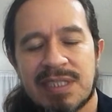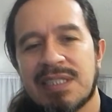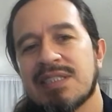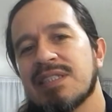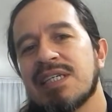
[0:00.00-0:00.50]

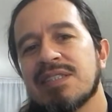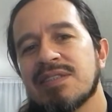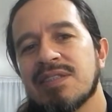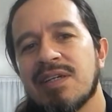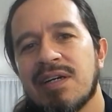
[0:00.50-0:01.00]

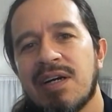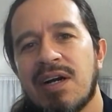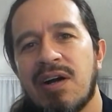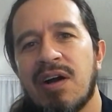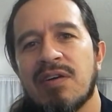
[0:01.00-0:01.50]
Sins
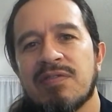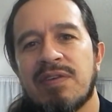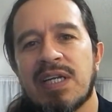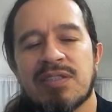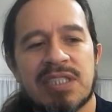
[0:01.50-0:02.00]
of
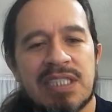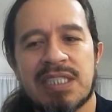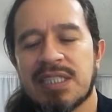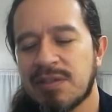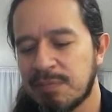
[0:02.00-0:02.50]

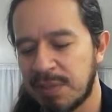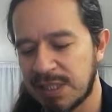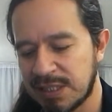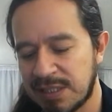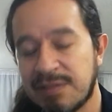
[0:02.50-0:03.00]
Phylogenetic
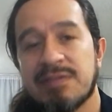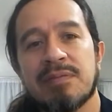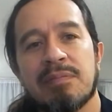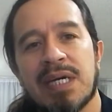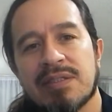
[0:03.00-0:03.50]
Comparative
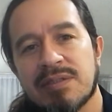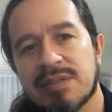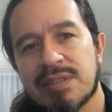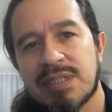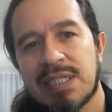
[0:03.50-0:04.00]

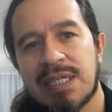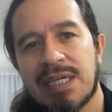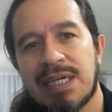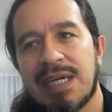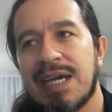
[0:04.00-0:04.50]
Methods.
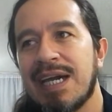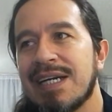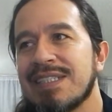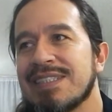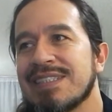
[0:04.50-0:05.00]

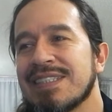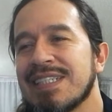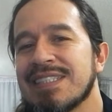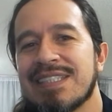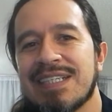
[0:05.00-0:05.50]
And
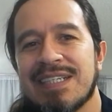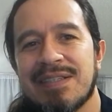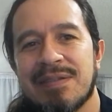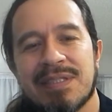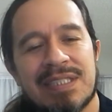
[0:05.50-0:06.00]
this
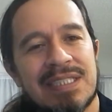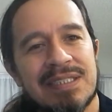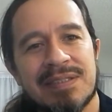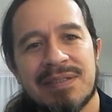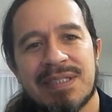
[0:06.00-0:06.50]

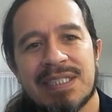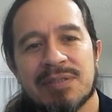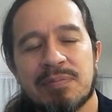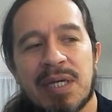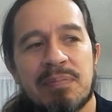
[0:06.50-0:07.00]

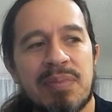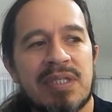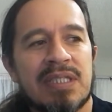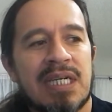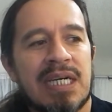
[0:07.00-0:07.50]

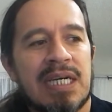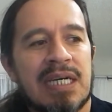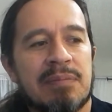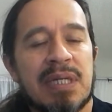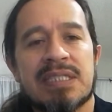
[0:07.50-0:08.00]
paper
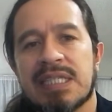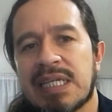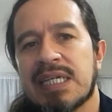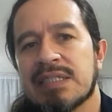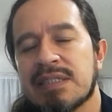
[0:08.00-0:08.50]

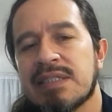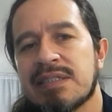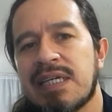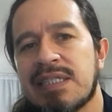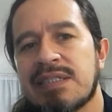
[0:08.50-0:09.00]
basically asserts
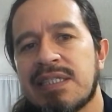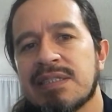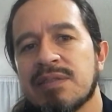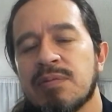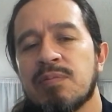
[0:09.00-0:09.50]
that
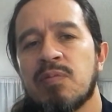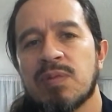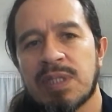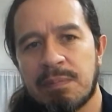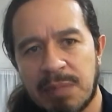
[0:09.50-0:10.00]
the
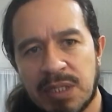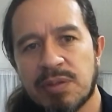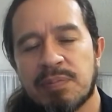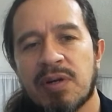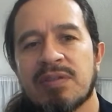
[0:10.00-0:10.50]
major
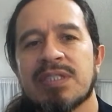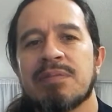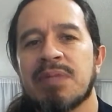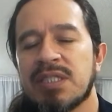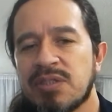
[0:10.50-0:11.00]
problem, the
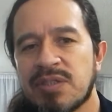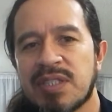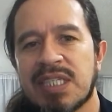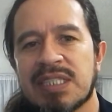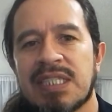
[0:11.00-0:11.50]
major
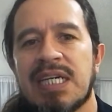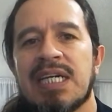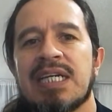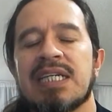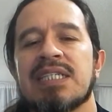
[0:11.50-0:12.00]
sin,
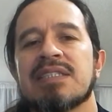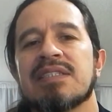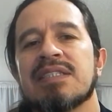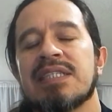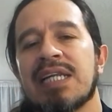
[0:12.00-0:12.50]
is
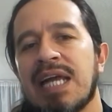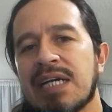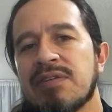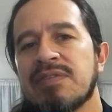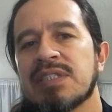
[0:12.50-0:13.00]
the
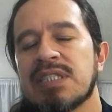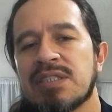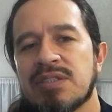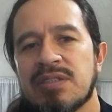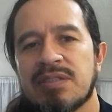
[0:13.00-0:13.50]
lack of
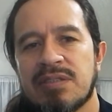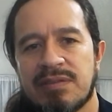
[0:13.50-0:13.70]
attention